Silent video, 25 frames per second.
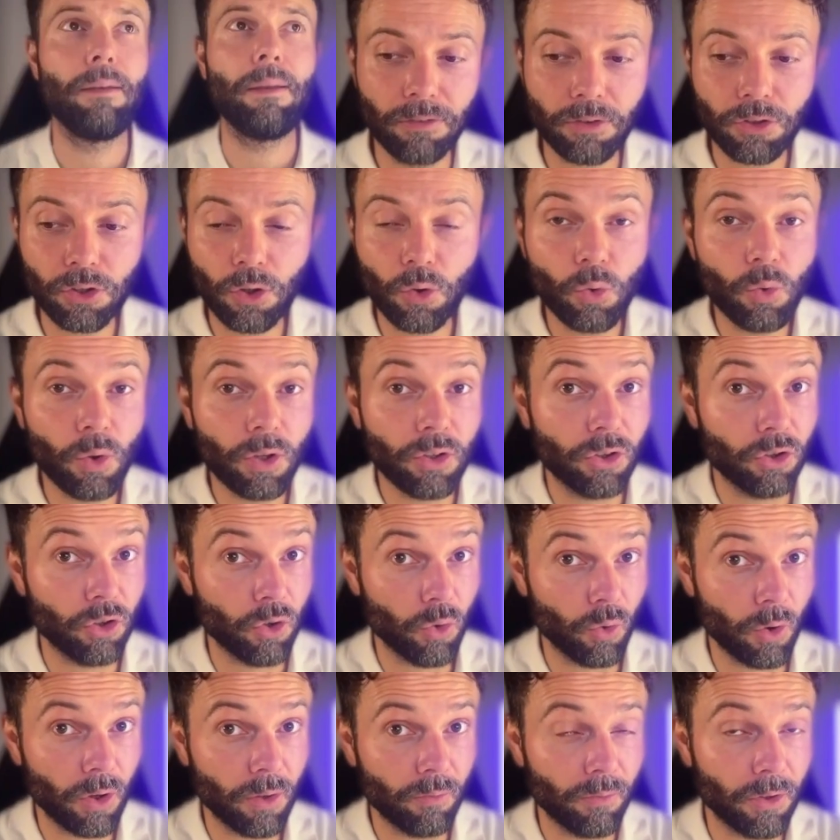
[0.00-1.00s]
So what do
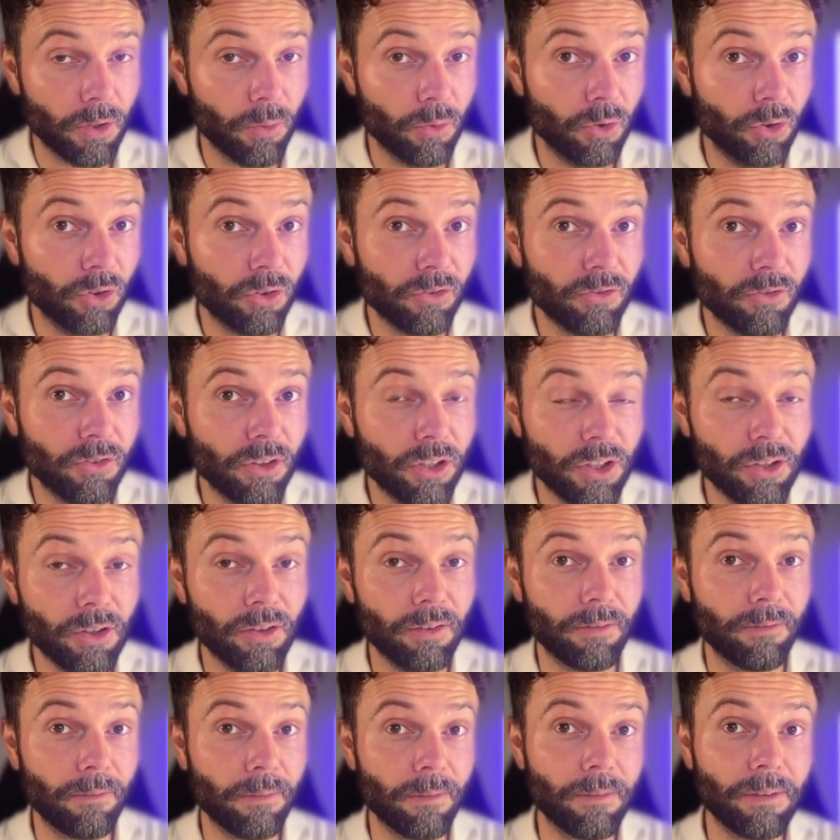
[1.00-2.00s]
you want people to
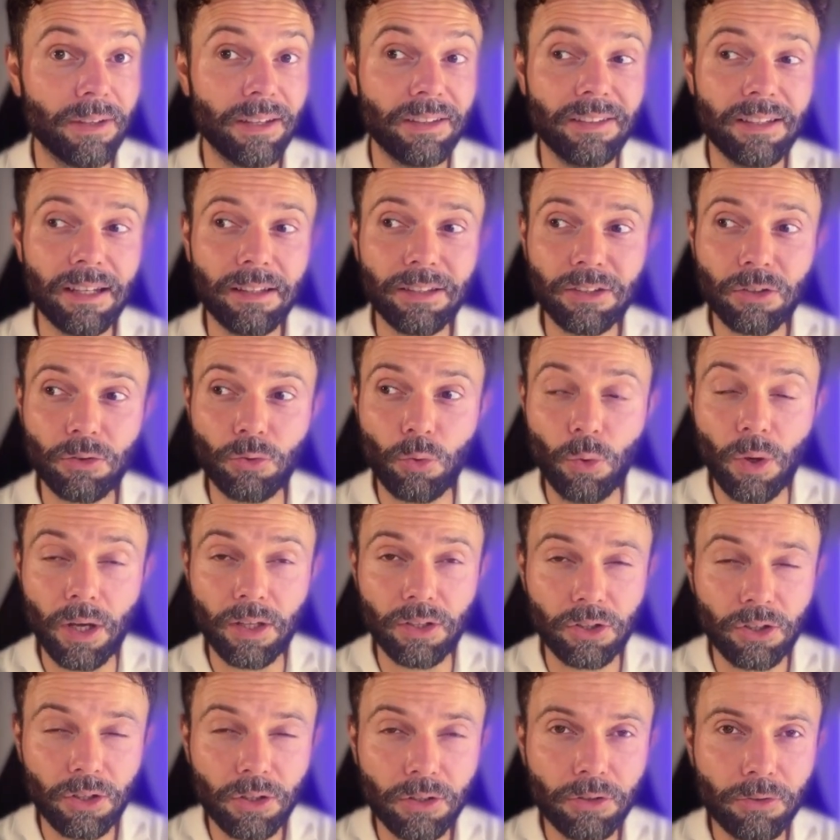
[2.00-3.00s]
feel? A sense of
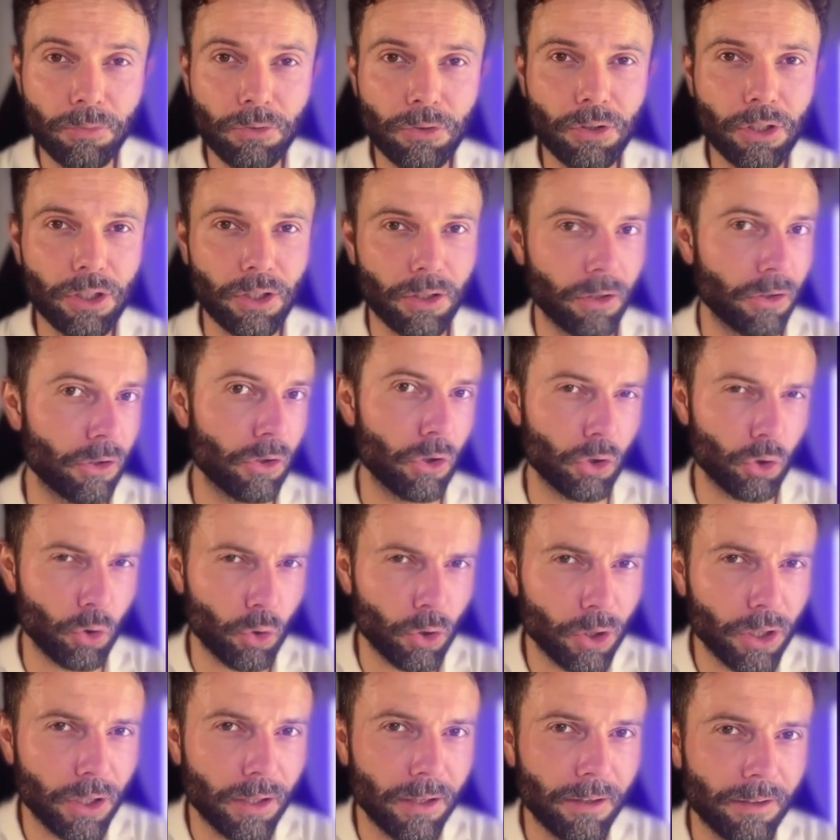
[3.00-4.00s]
wonder, fear,
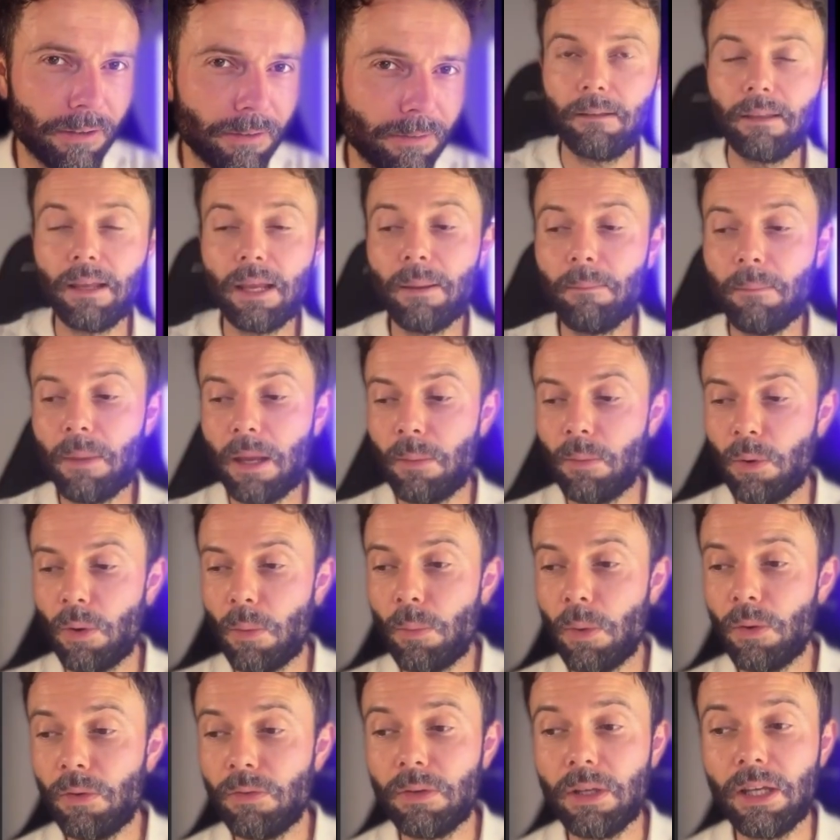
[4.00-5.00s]
joy? A
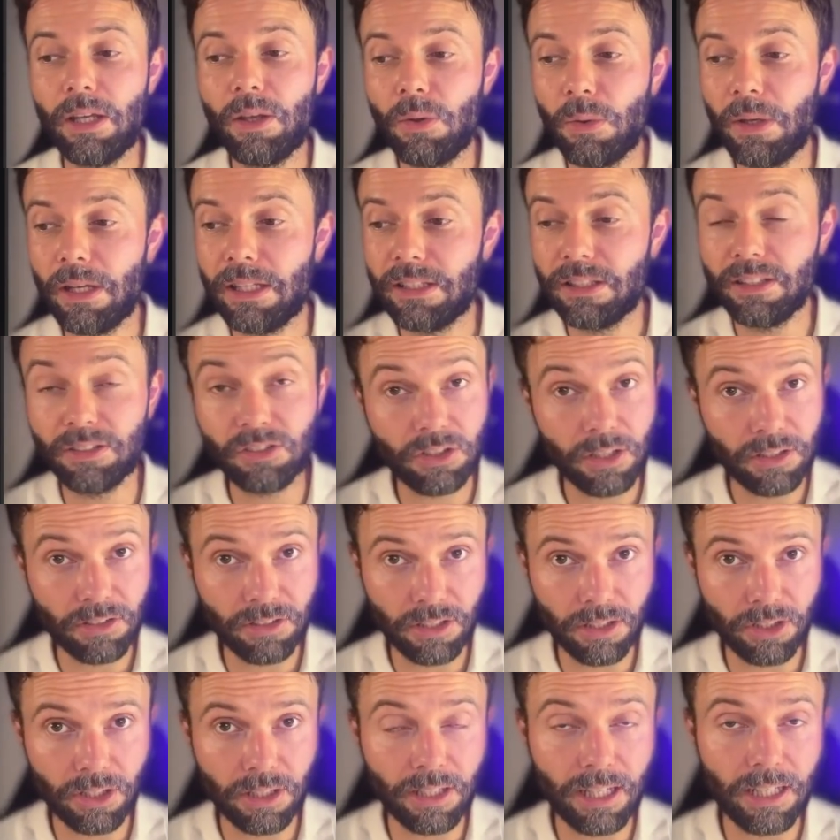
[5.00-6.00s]
memorable video isn't
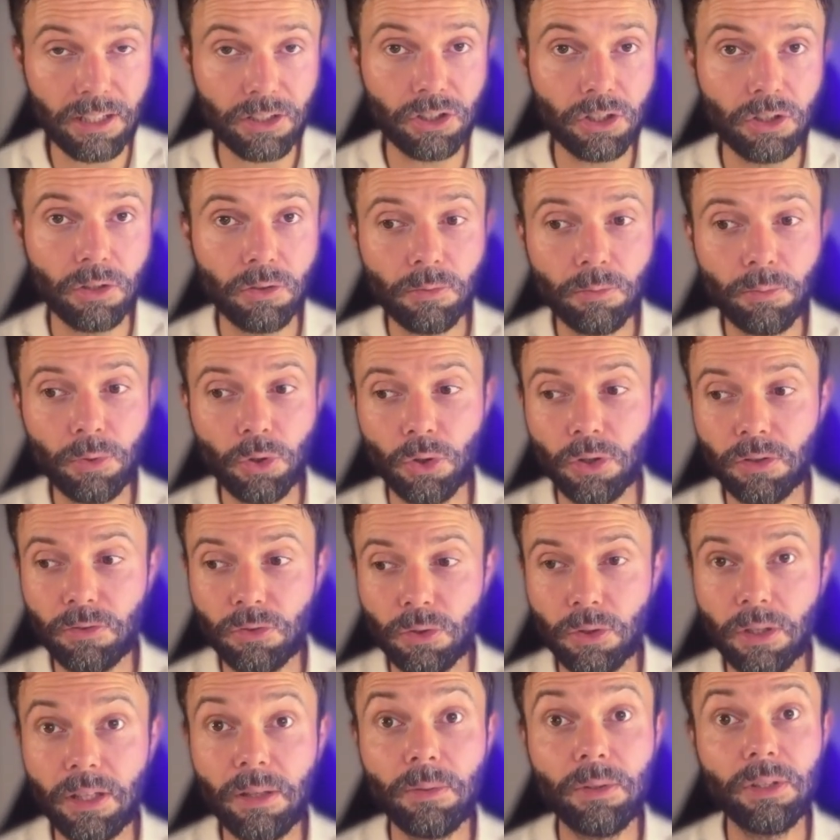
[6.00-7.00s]
just a collection of
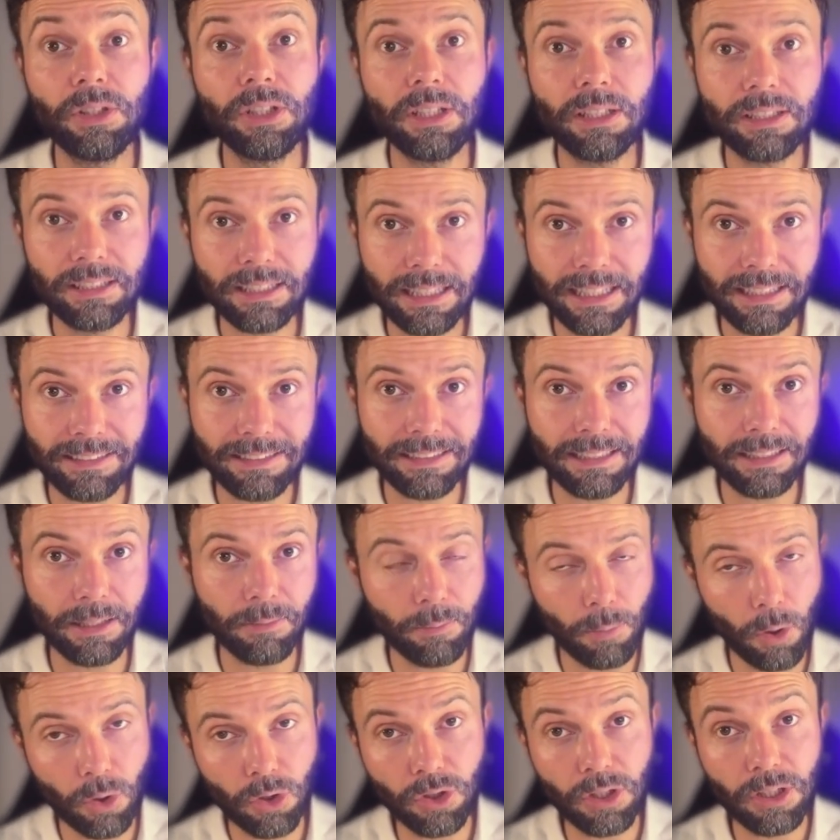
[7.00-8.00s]
beautiful images, it's an
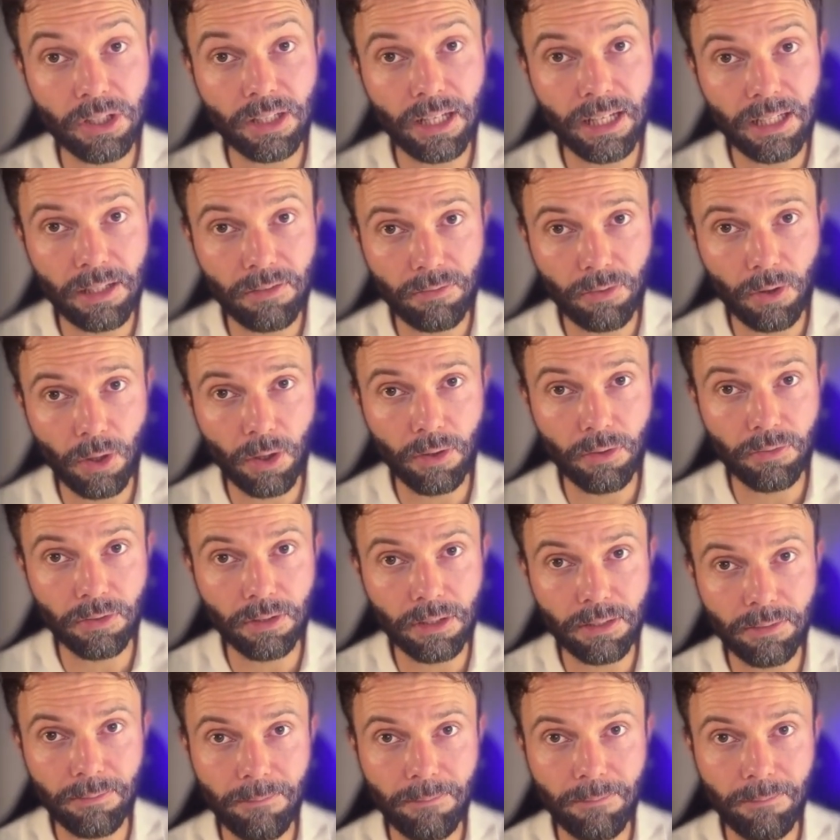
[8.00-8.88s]
emotion that evolves.